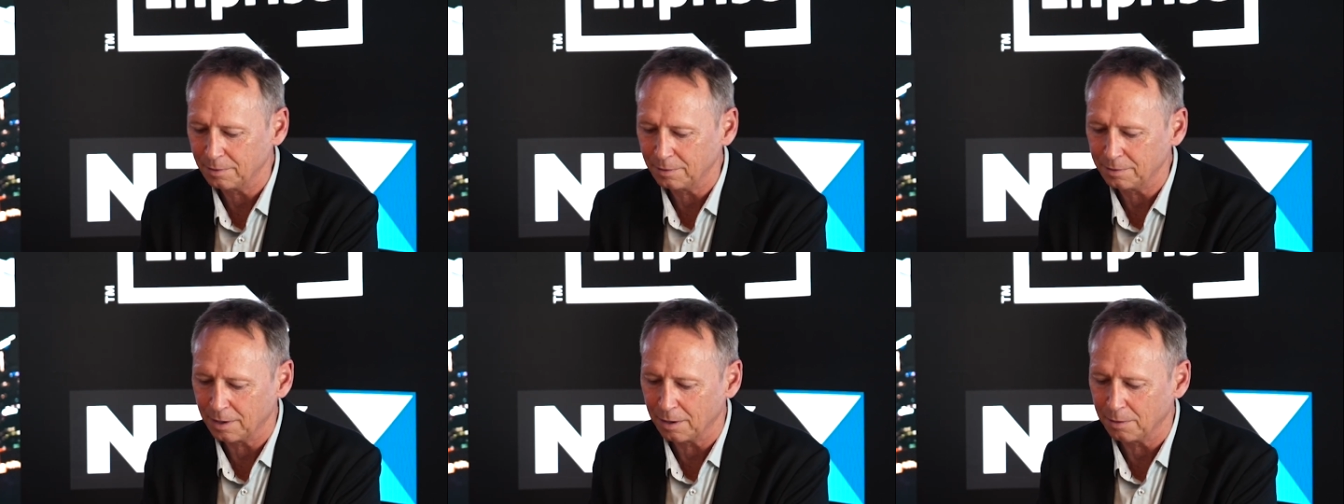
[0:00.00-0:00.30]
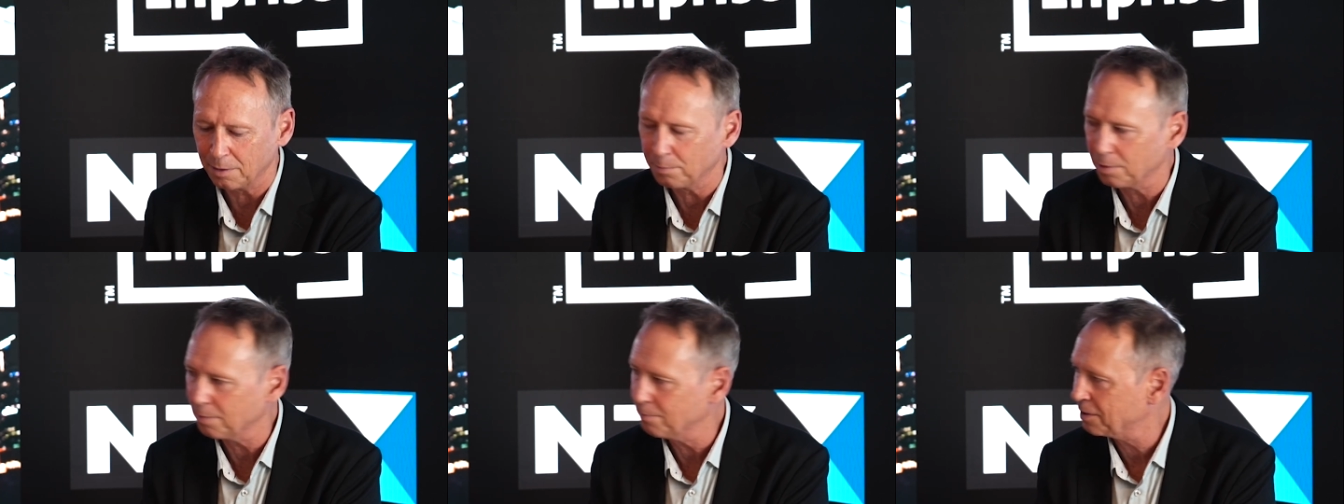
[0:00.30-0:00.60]

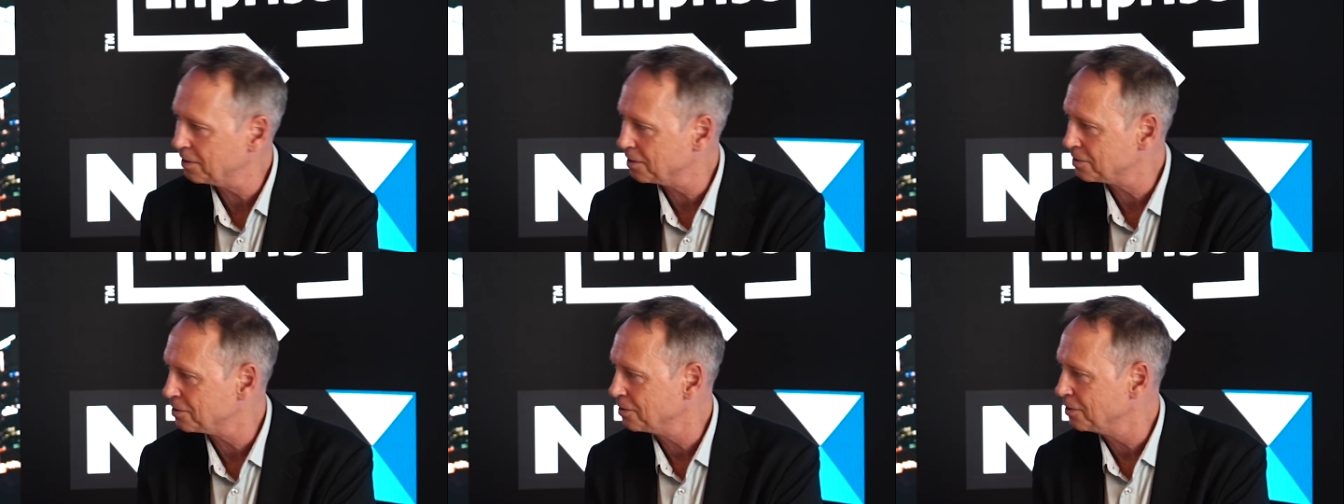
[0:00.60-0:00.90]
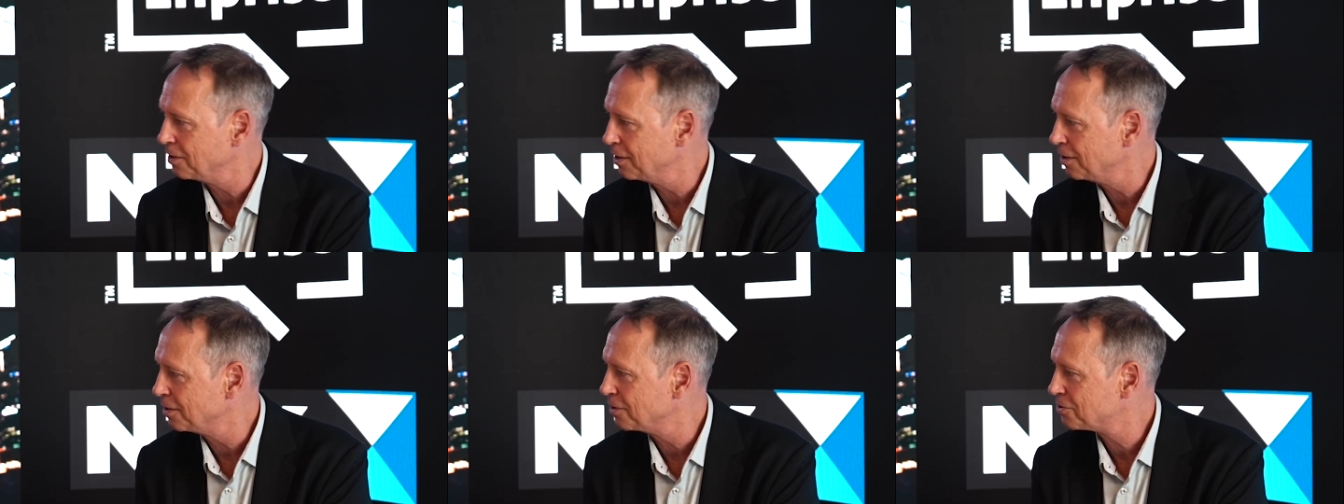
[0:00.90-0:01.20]
implementers in
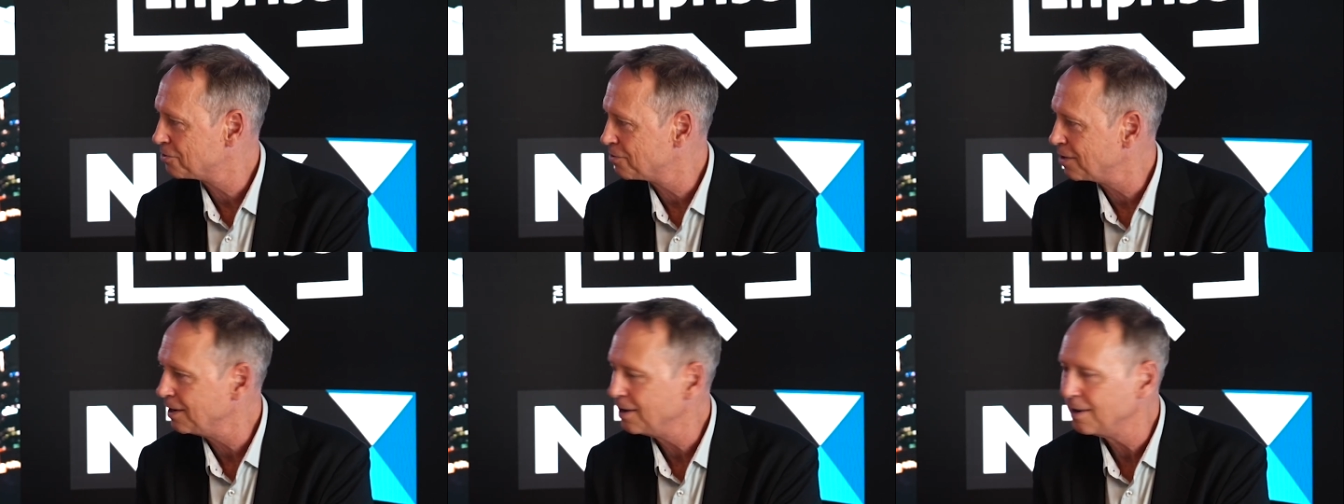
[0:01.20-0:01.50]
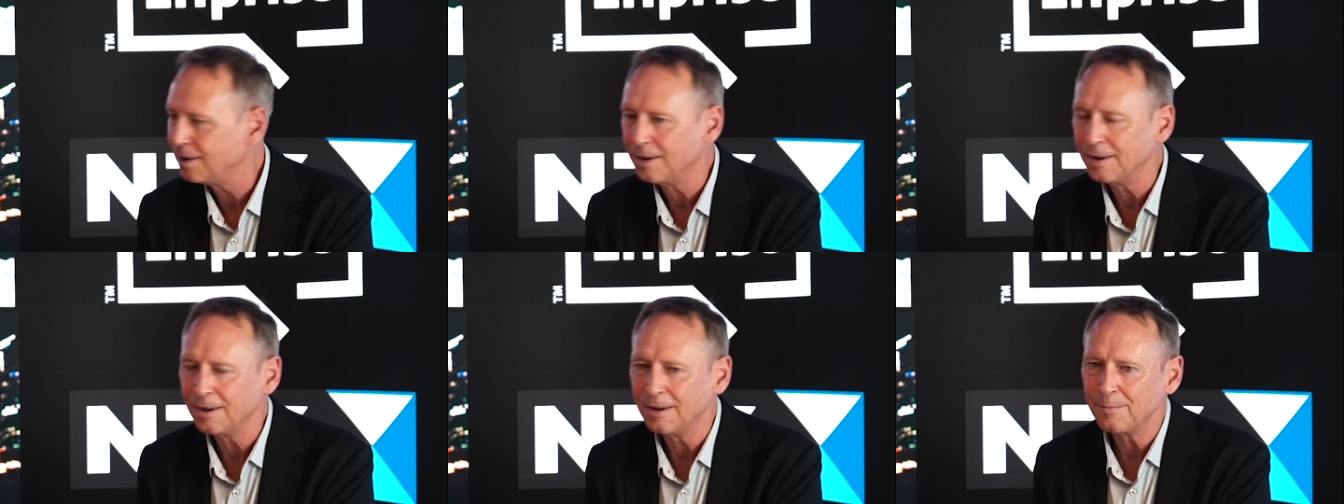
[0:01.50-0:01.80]
the industry.
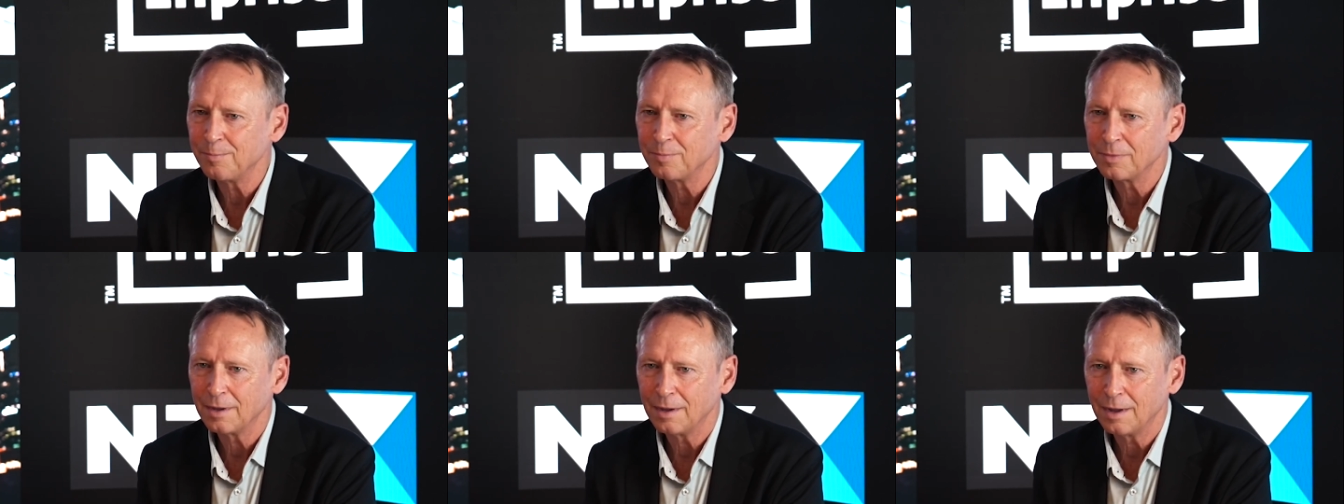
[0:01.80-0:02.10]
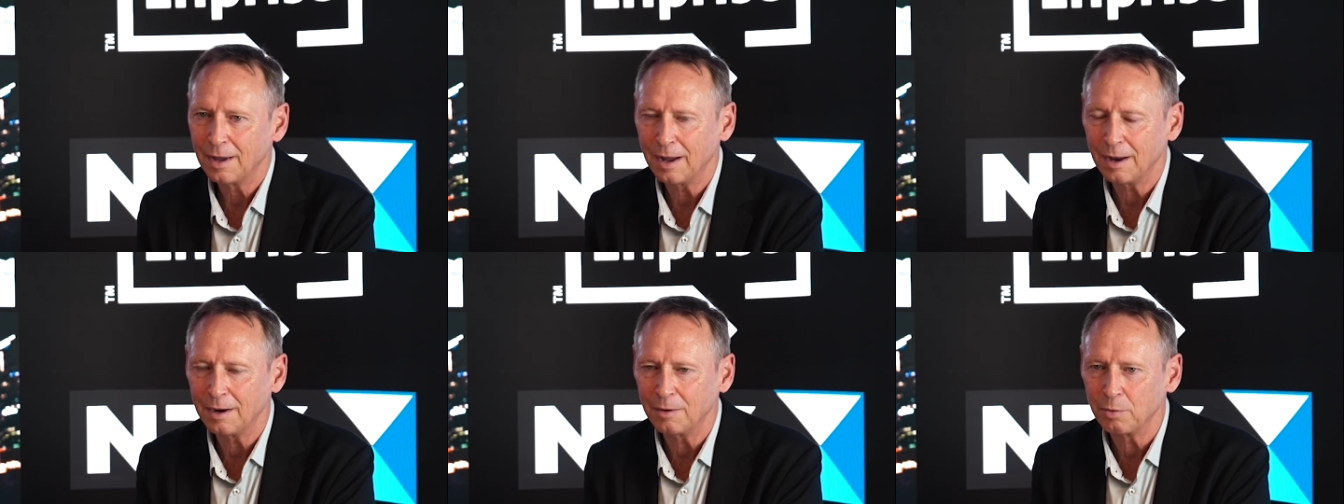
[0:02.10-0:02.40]

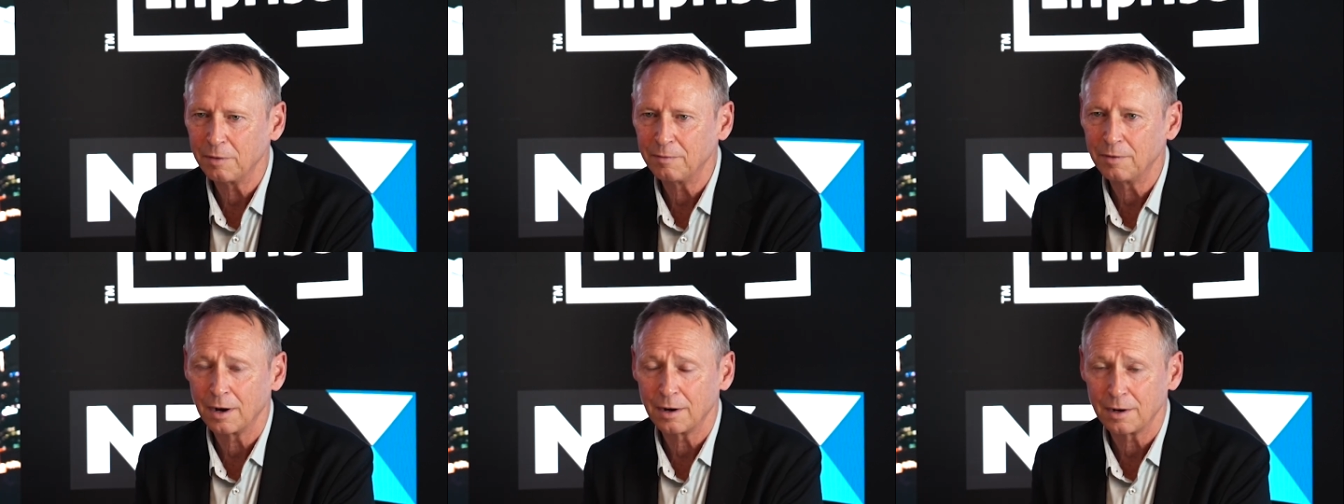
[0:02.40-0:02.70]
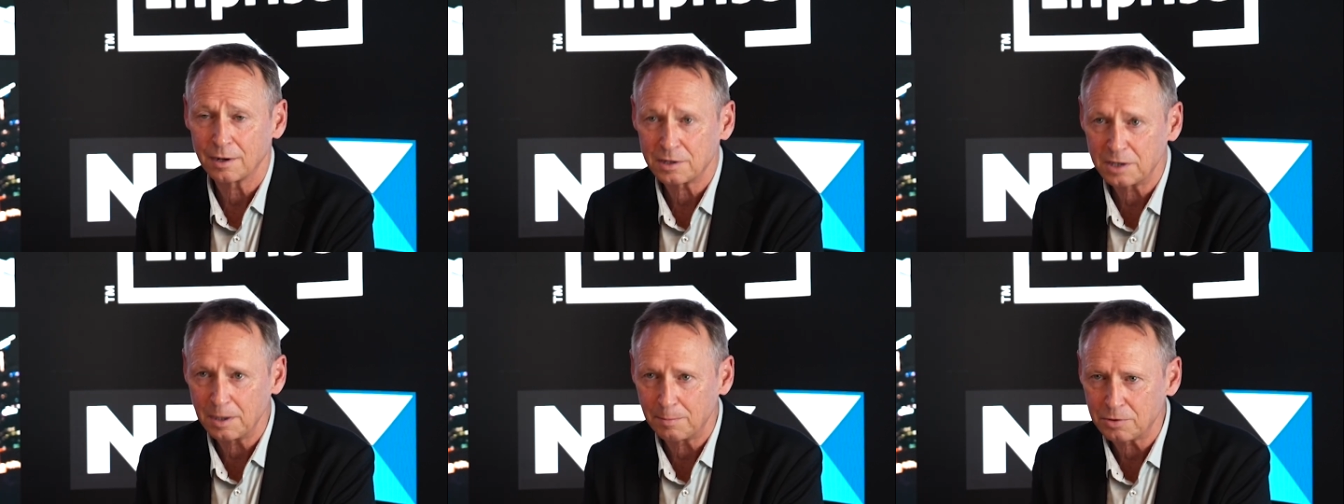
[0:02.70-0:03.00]
And we've done an
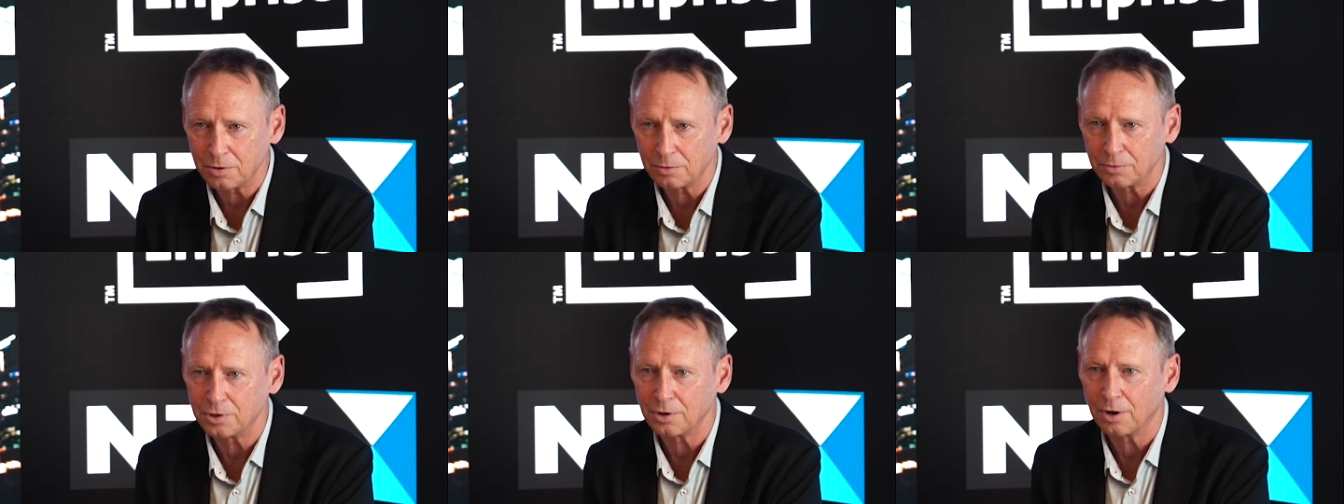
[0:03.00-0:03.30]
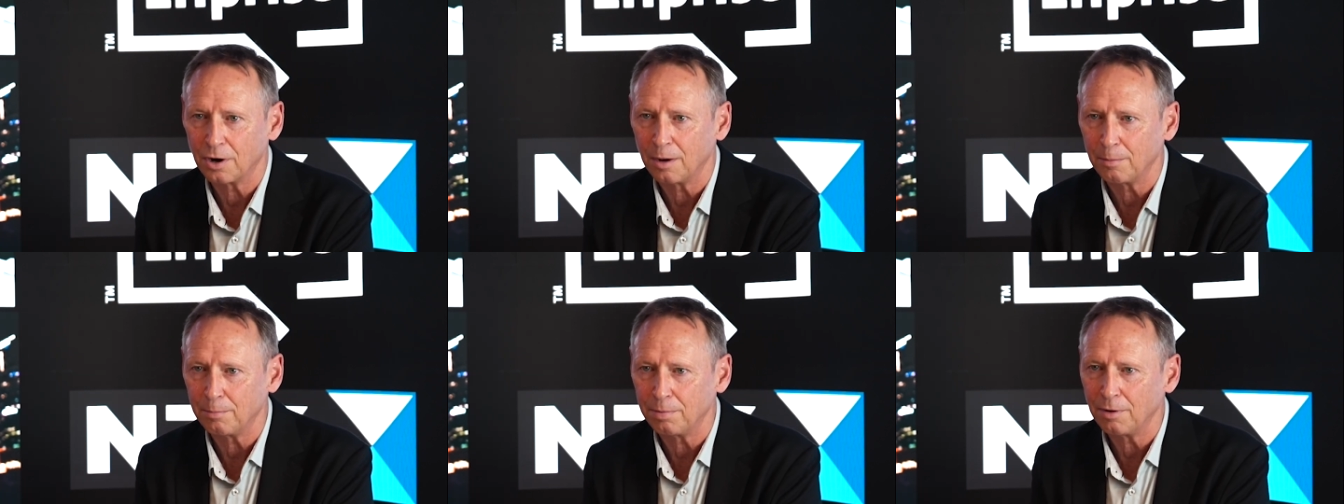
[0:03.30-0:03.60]
exceptional
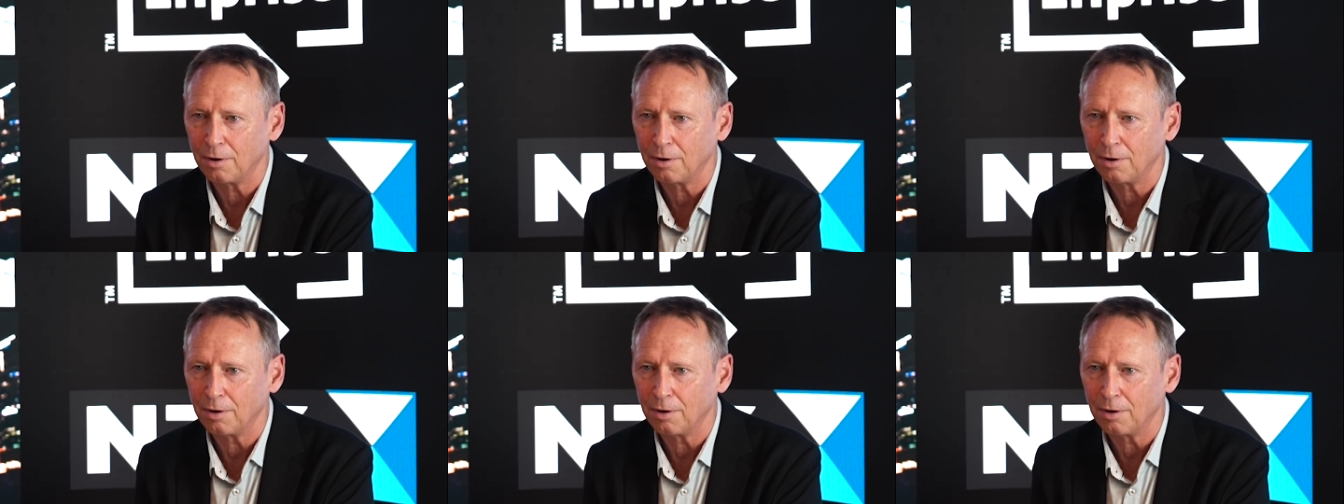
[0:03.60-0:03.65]
job